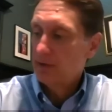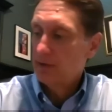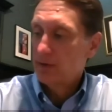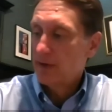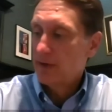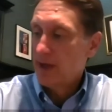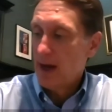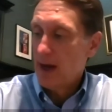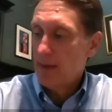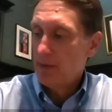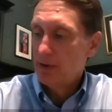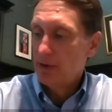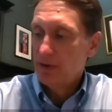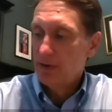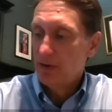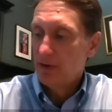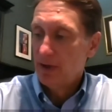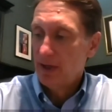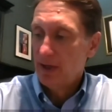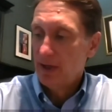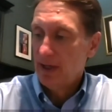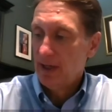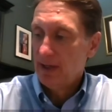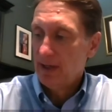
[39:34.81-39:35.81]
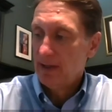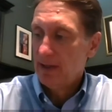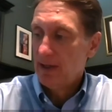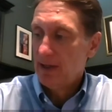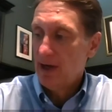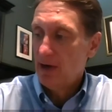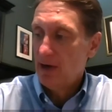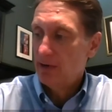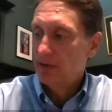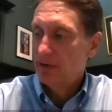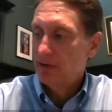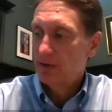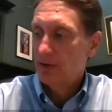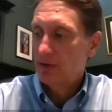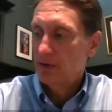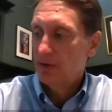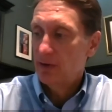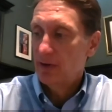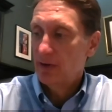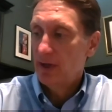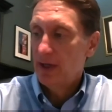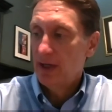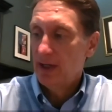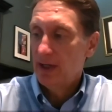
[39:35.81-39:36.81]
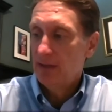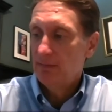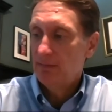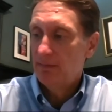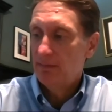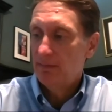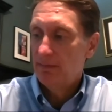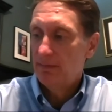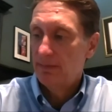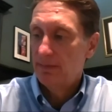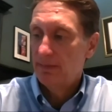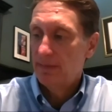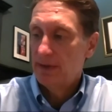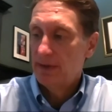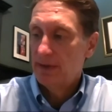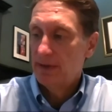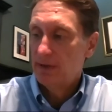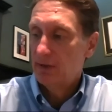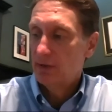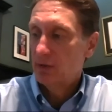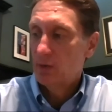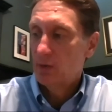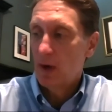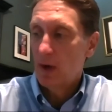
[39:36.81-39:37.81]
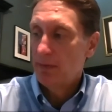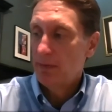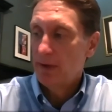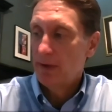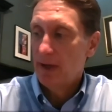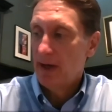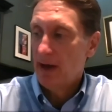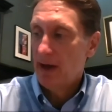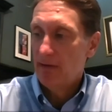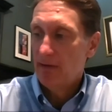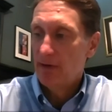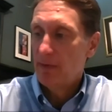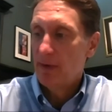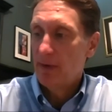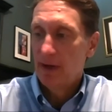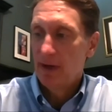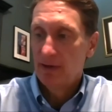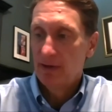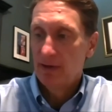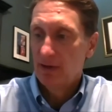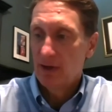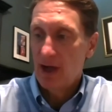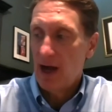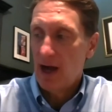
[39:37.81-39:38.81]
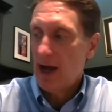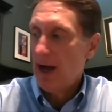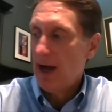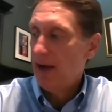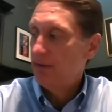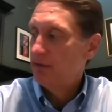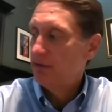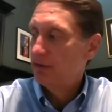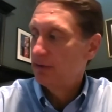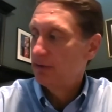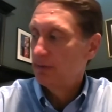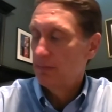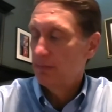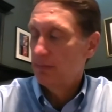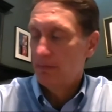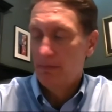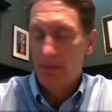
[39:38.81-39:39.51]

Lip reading: for the opportunity. It's certainly disrupted everybody's lives,